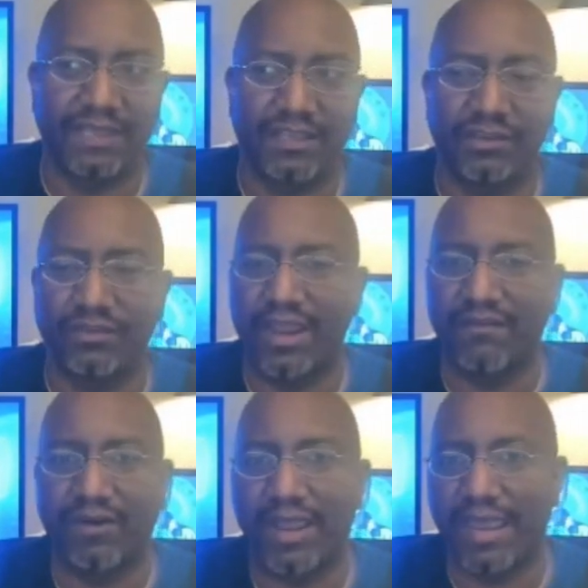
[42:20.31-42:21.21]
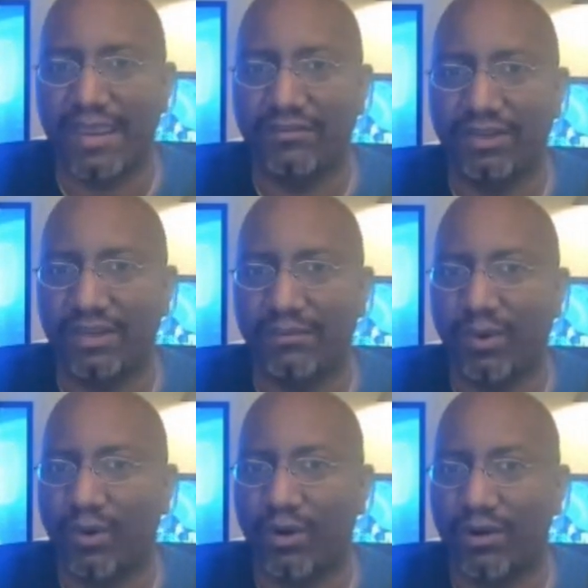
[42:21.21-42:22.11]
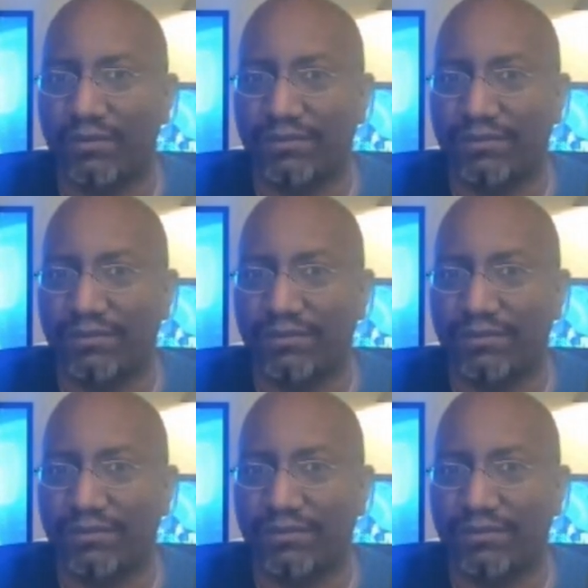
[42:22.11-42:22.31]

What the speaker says: you never age anymore,